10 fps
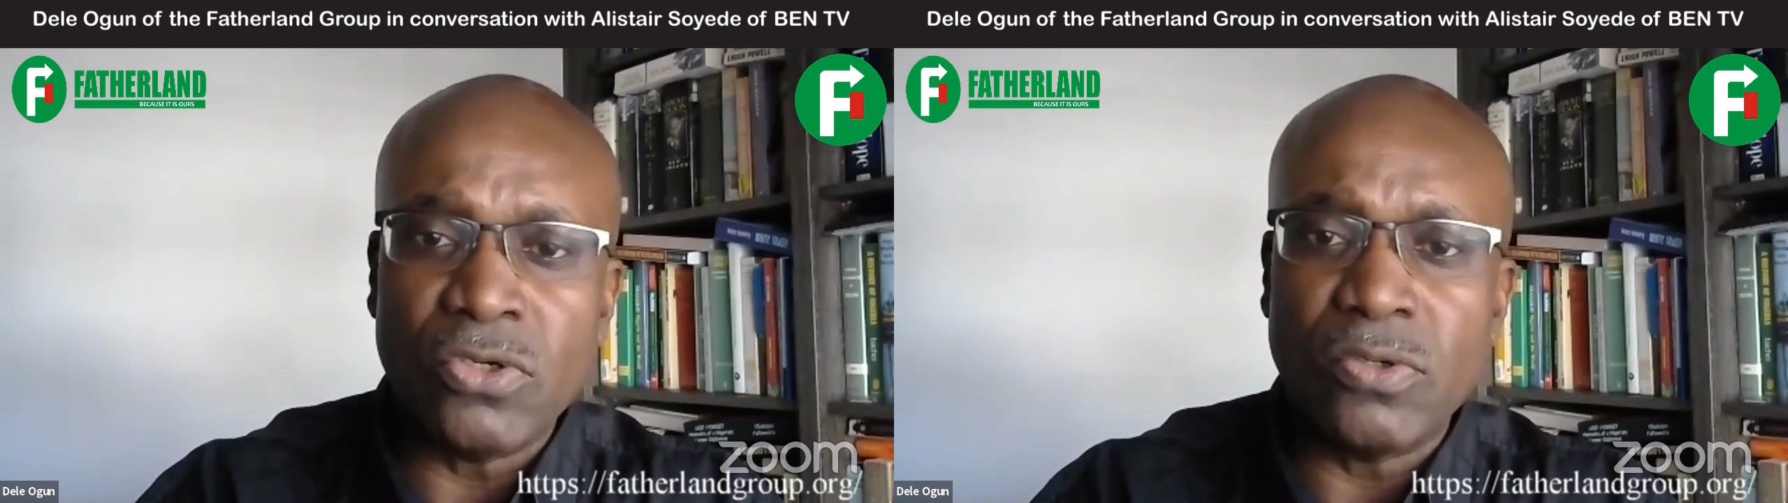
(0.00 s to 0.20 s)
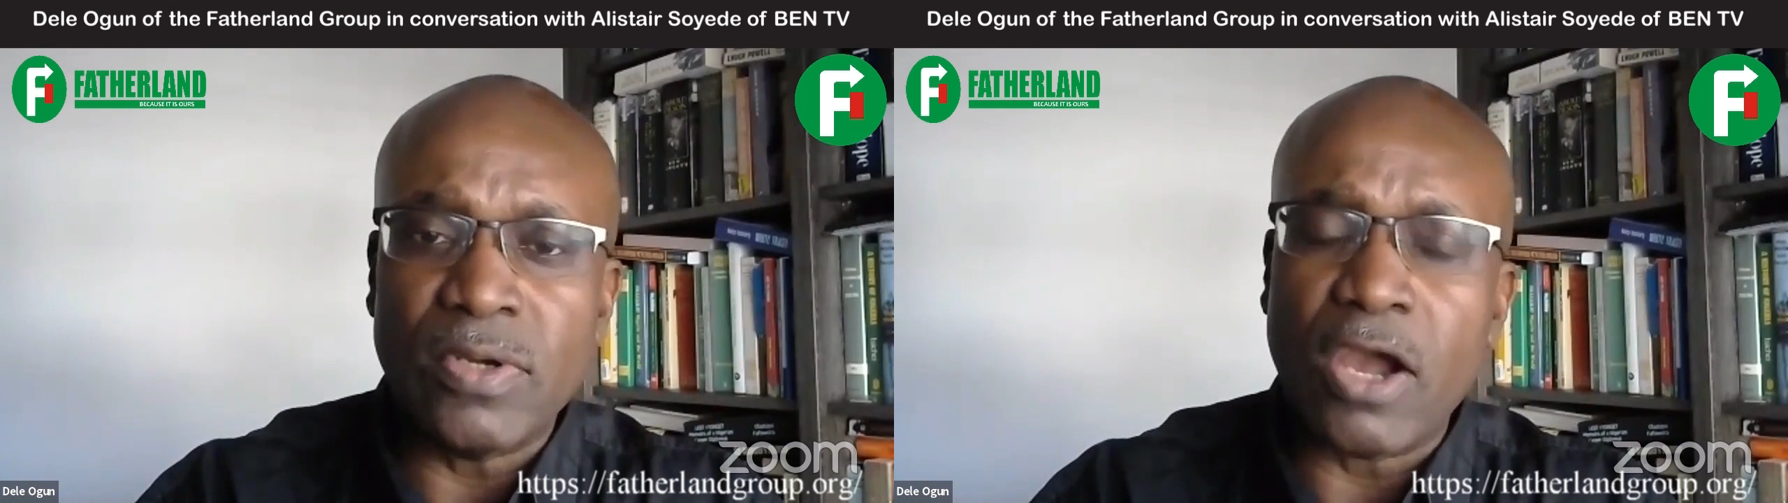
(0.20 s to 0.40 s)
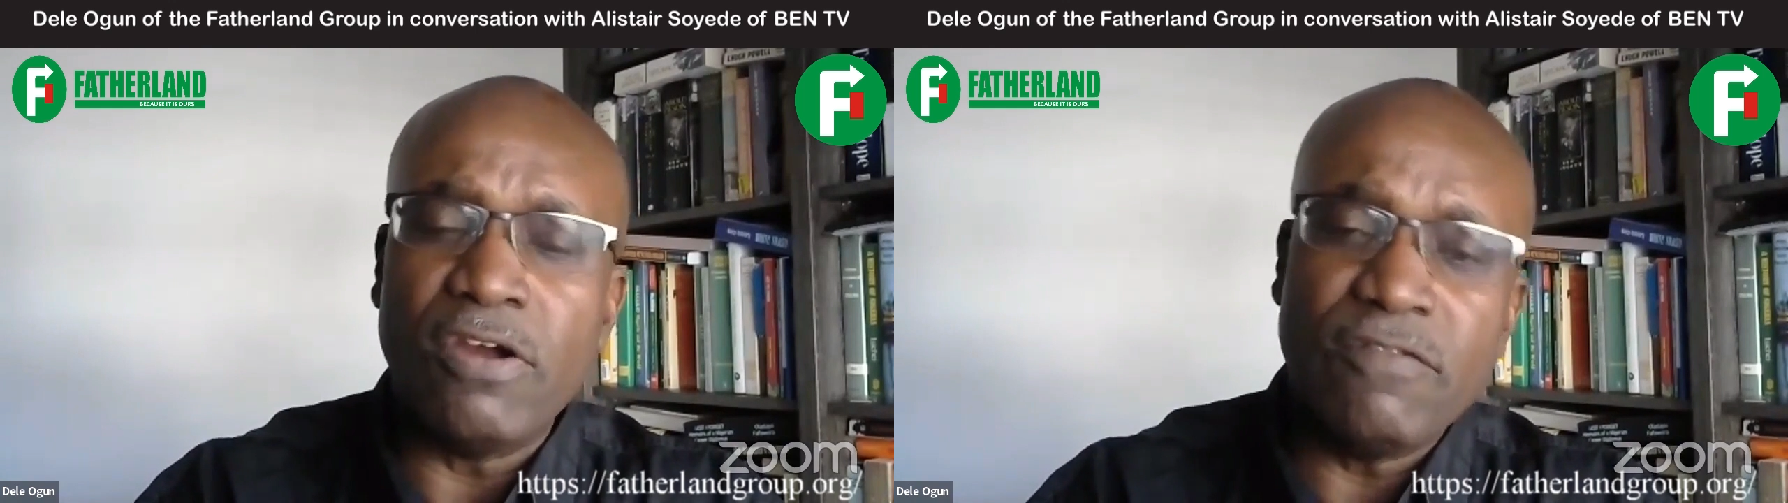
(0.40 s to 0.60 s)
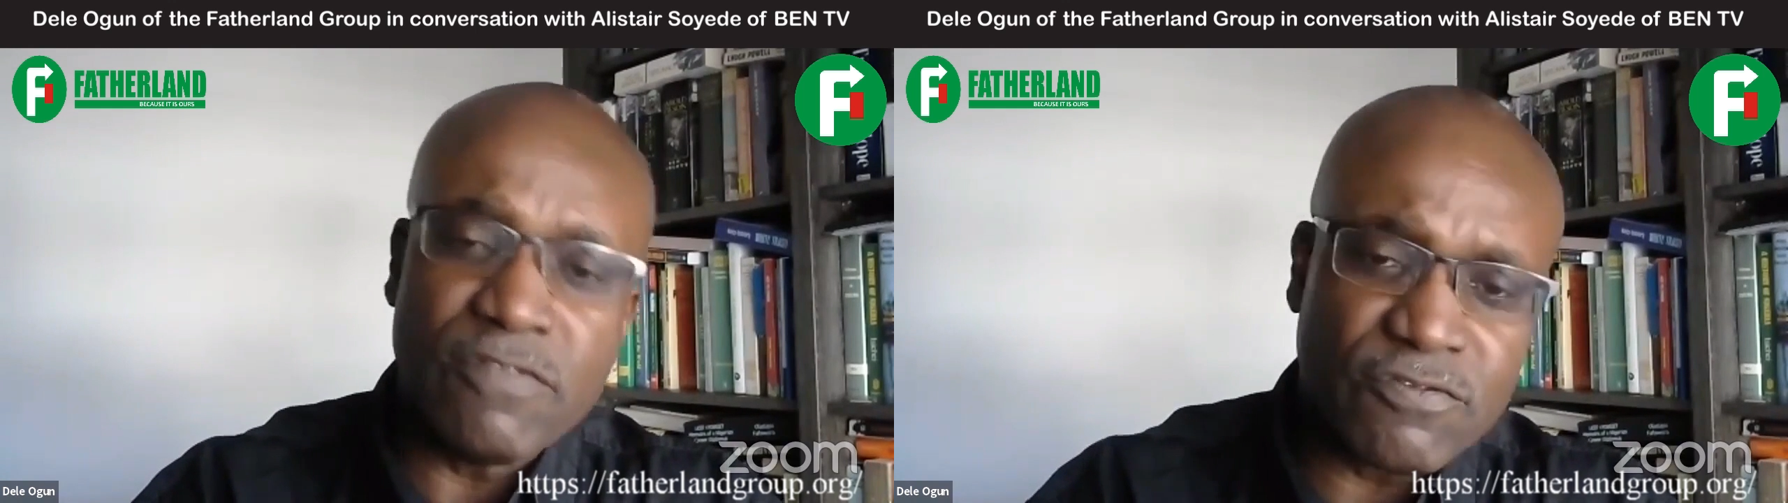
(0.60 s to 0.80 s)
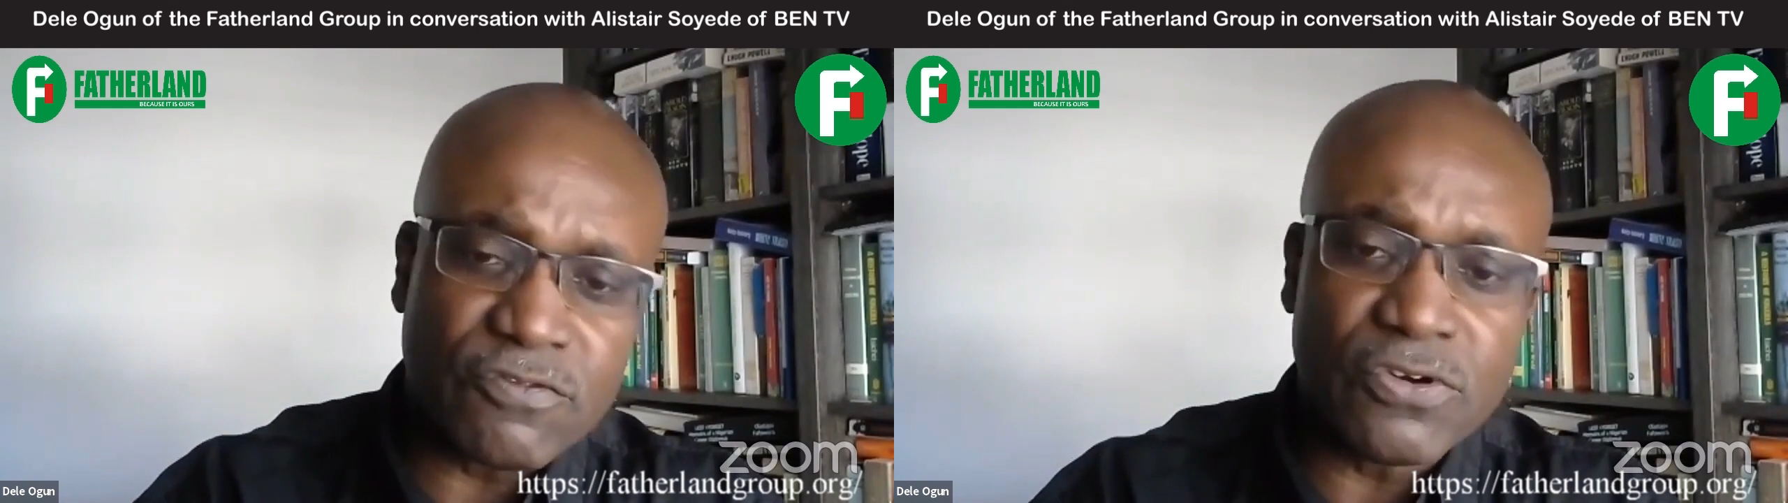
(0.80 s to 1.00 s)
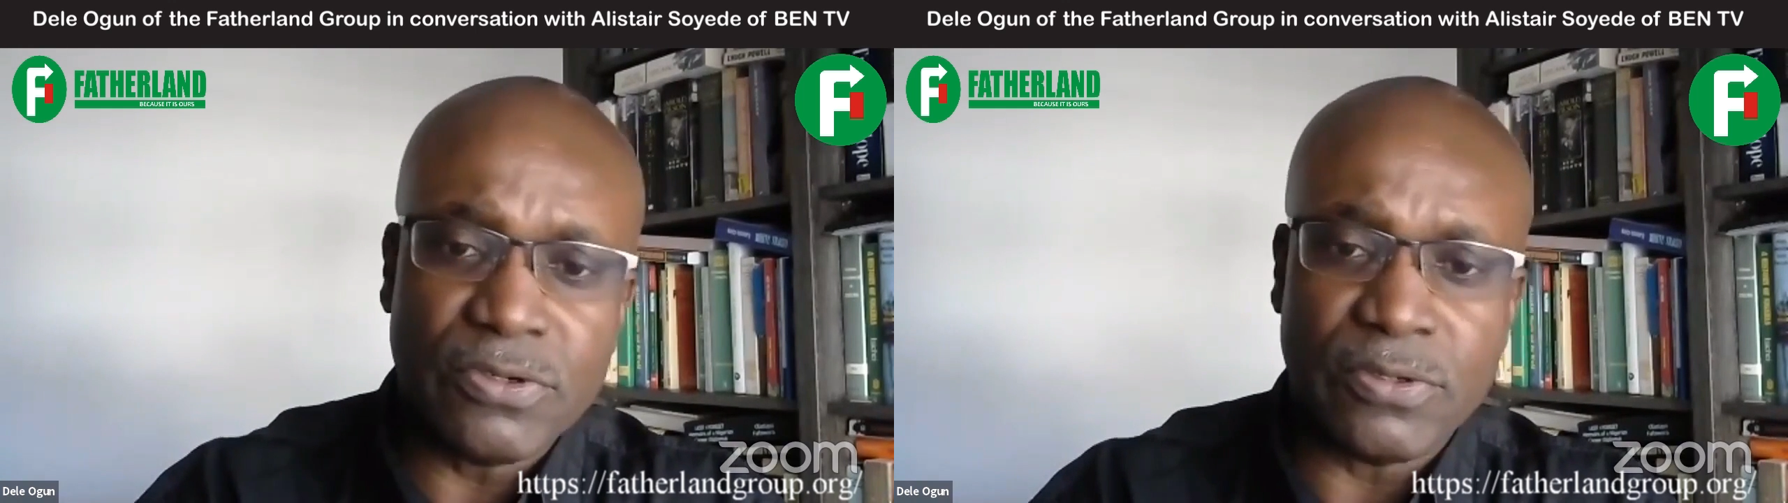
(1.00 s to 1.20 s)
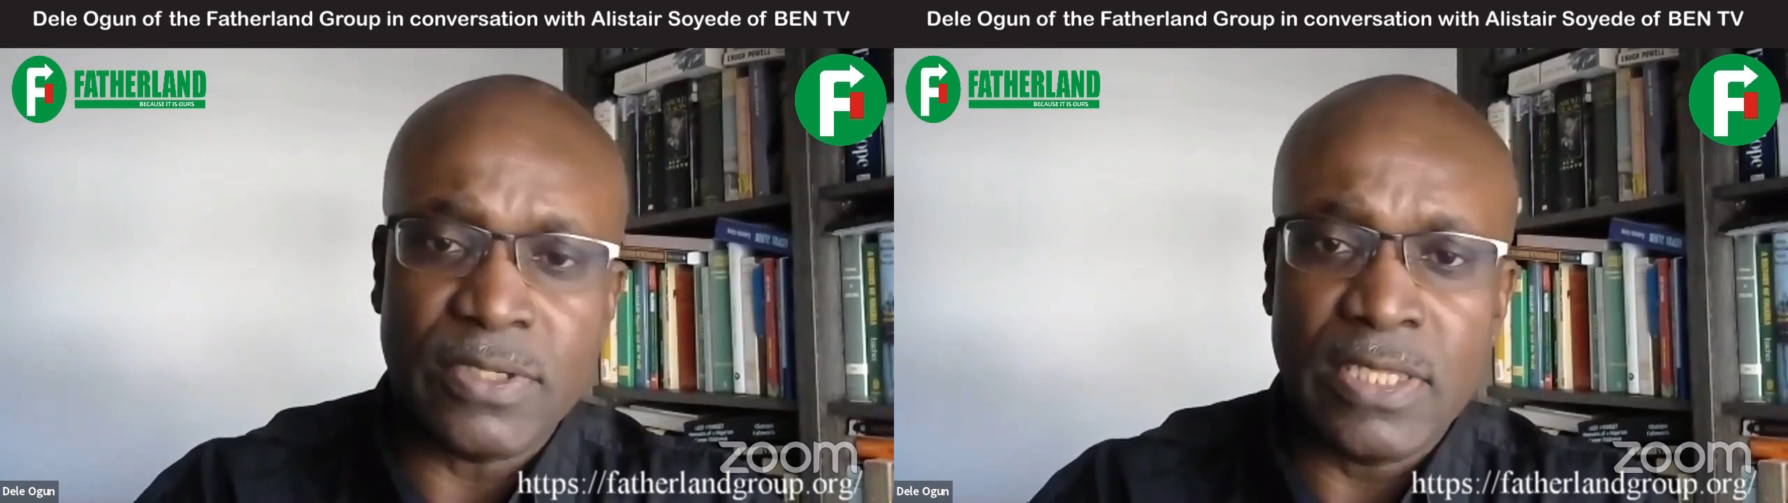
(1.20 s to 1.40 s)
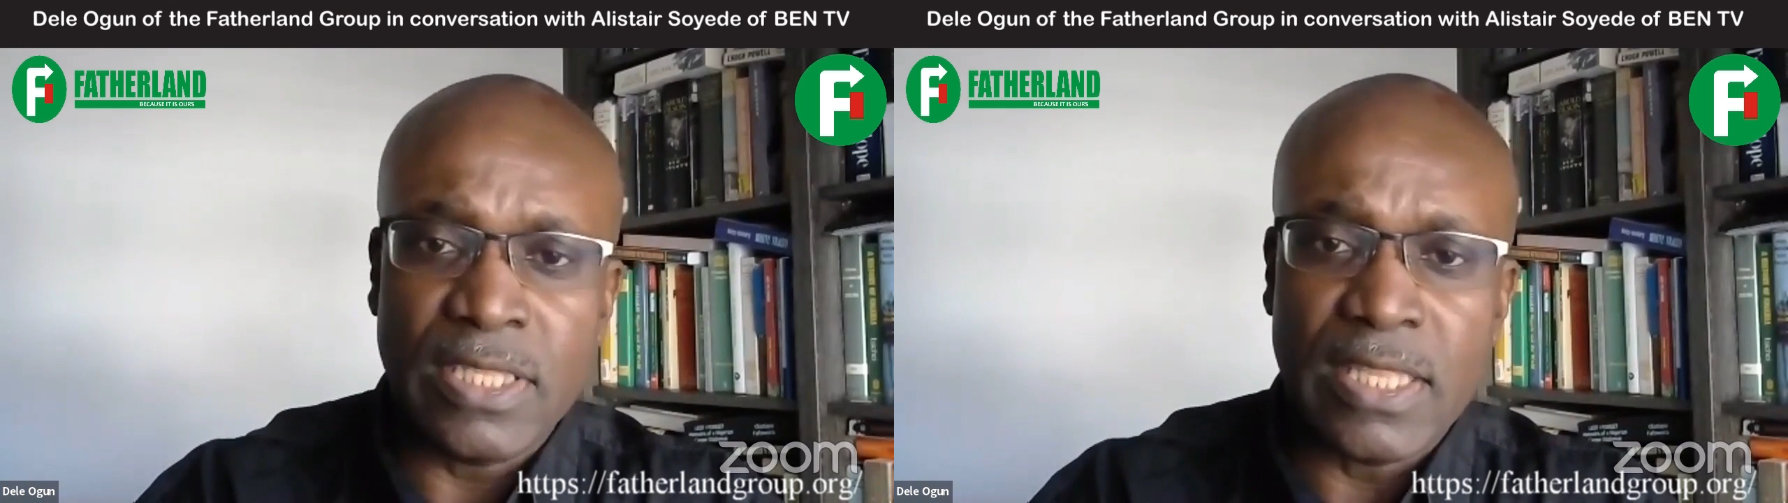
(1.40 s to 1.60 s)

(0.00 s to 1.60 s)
who overthrew